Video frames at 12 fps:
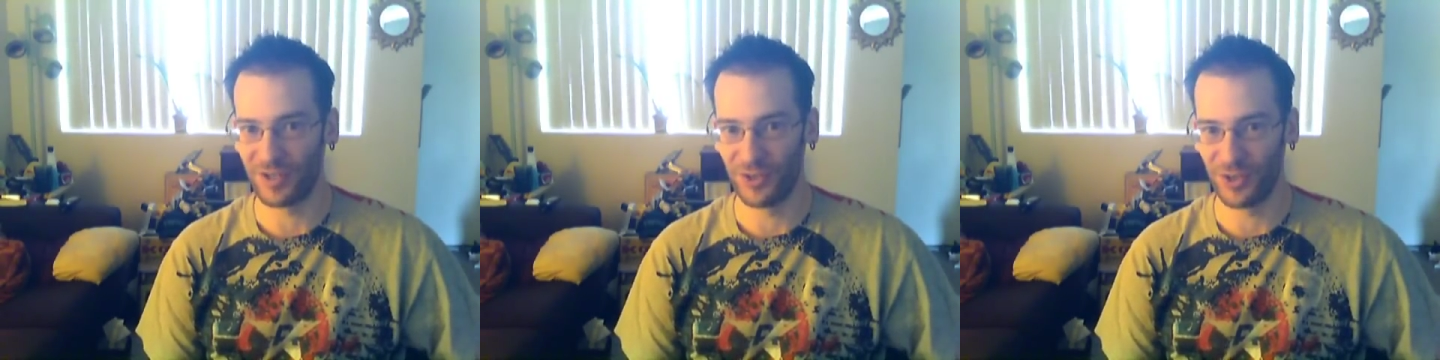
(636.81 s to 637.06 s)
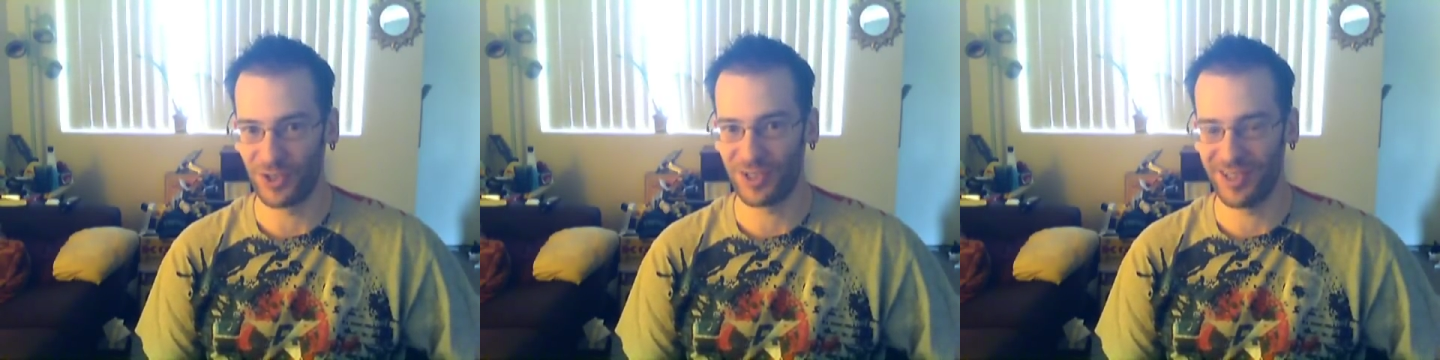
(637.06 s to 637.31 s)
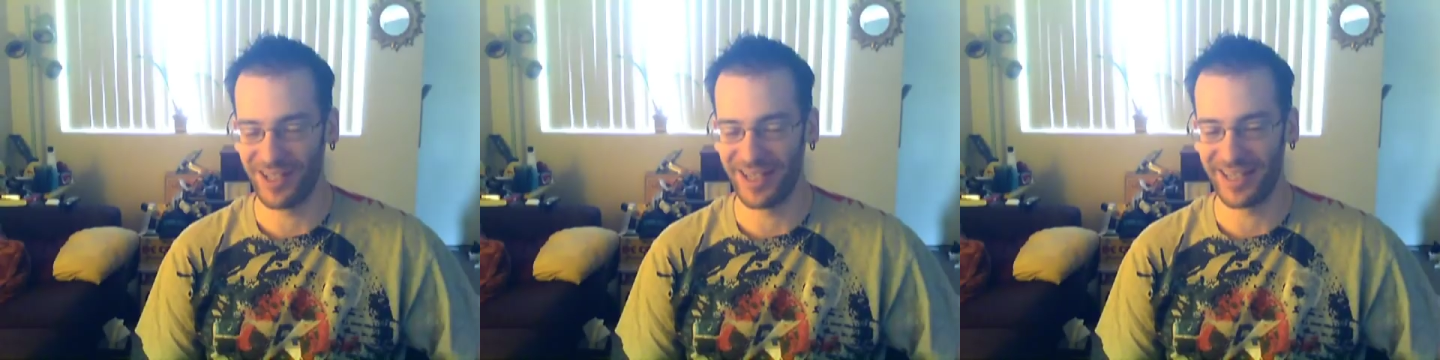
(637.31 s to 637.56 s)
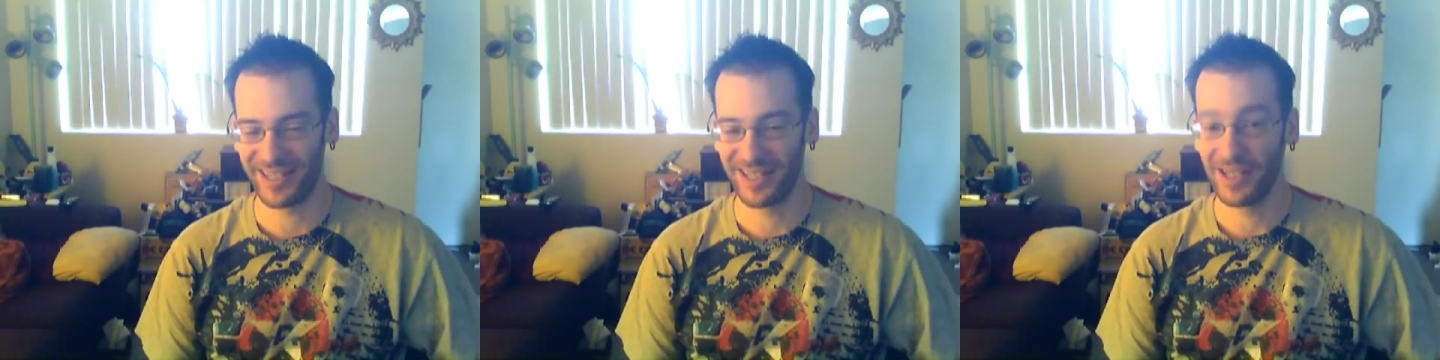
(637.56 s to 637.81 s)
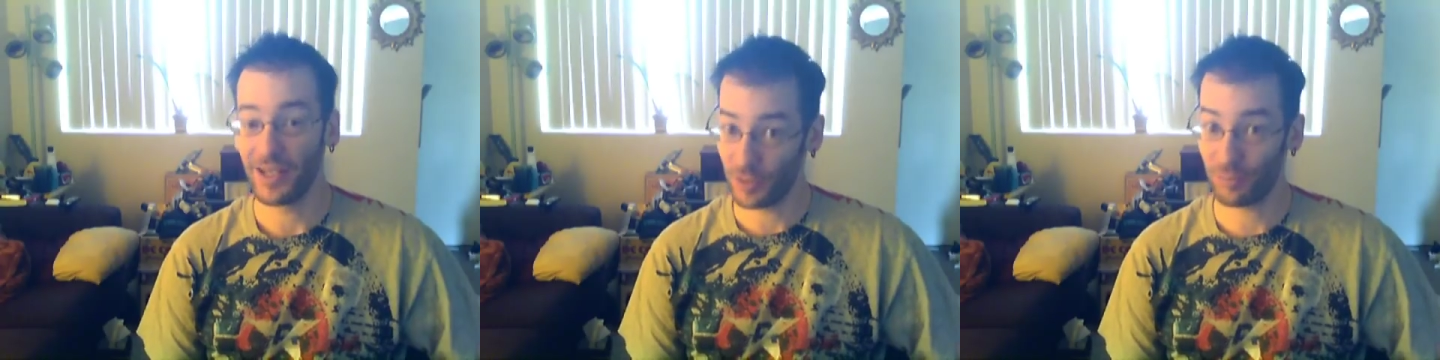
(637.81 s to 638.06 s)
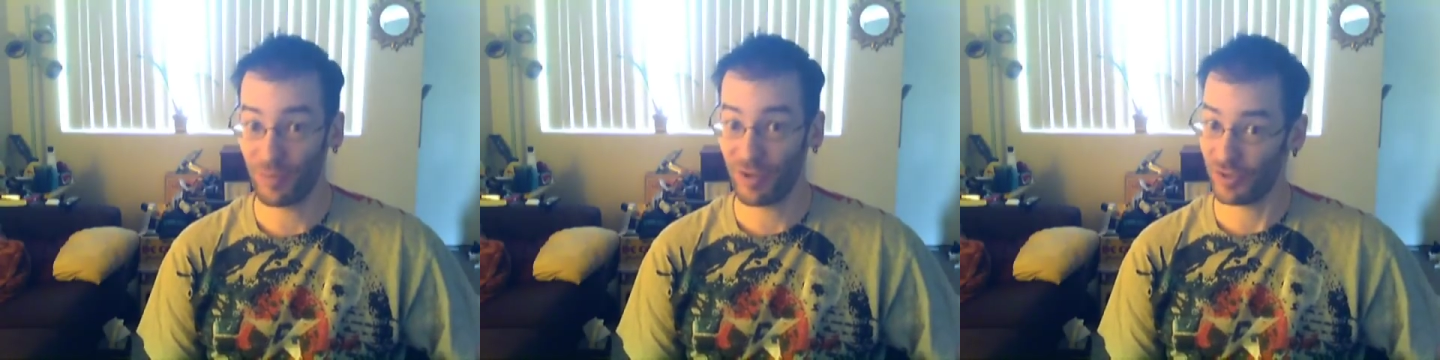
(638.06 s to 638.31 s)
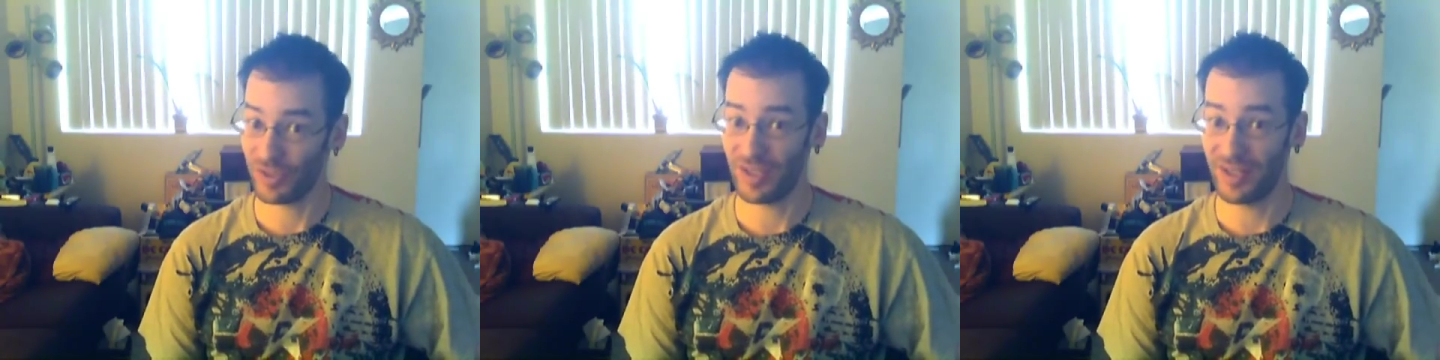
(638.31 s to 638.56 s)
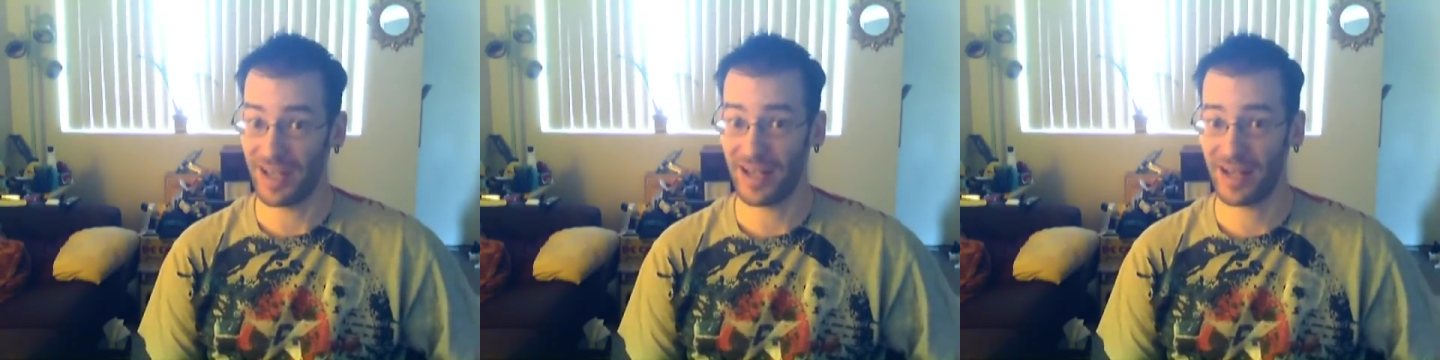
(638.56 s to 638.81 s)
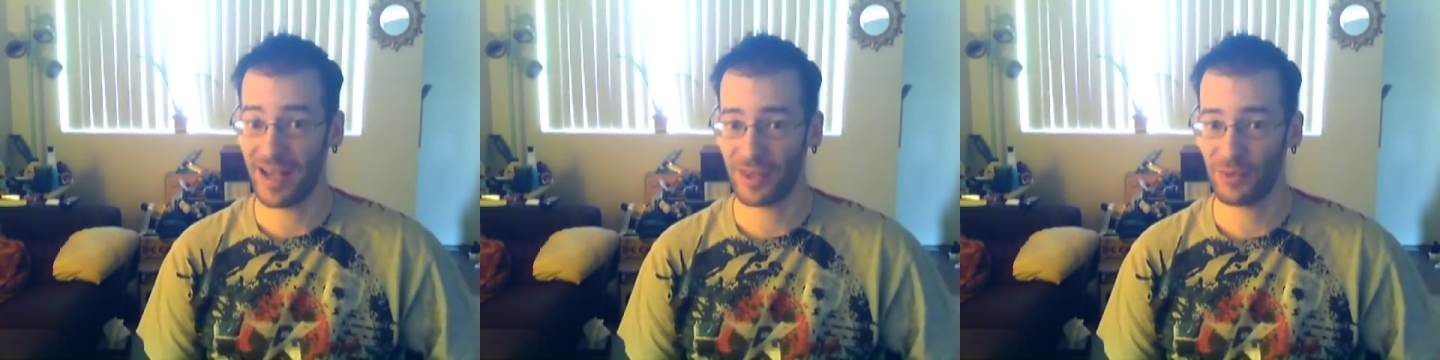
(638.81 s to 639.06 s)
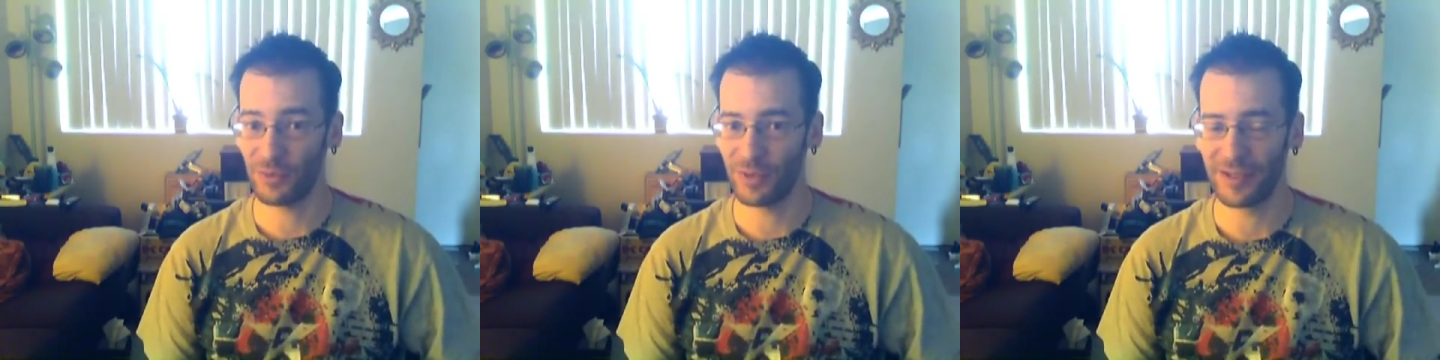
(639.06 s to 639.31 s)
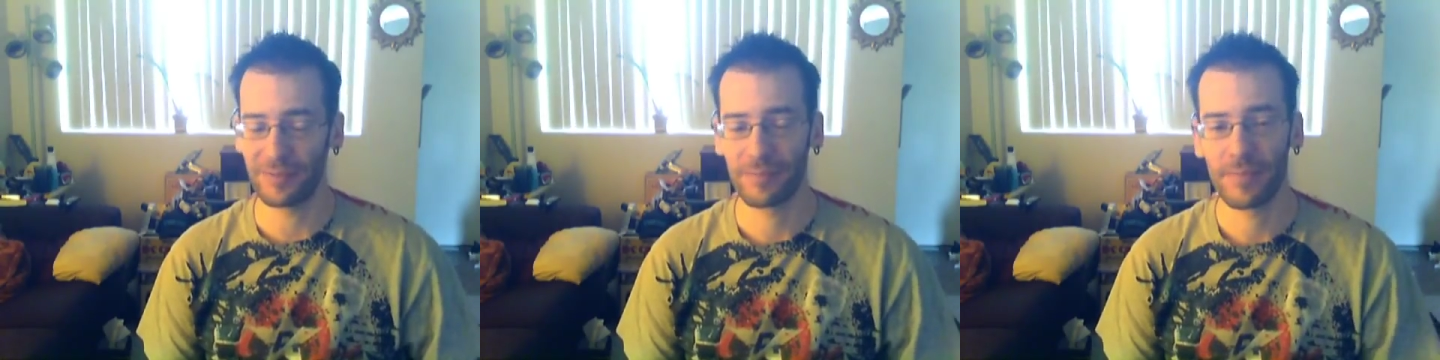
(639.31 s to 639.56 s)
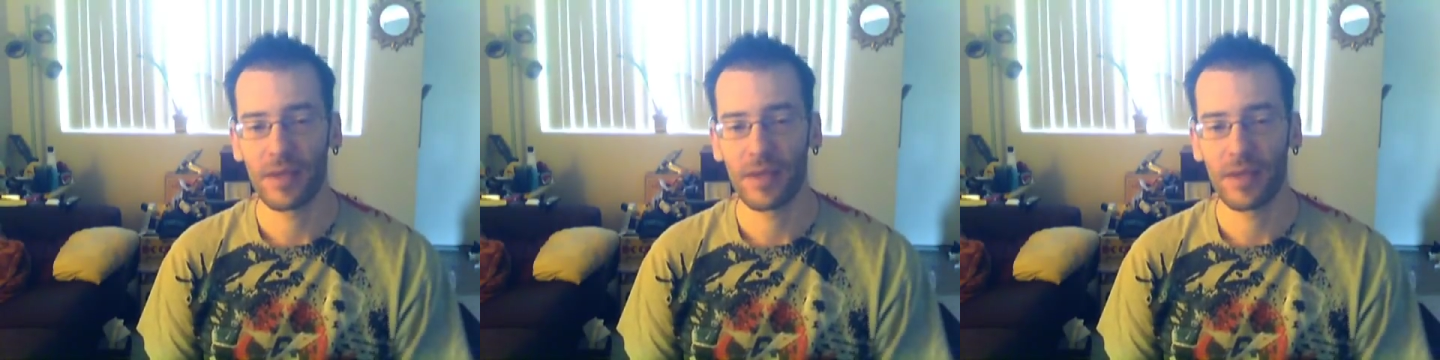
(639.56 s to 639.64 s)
to look like, especially on Anne Hathaway.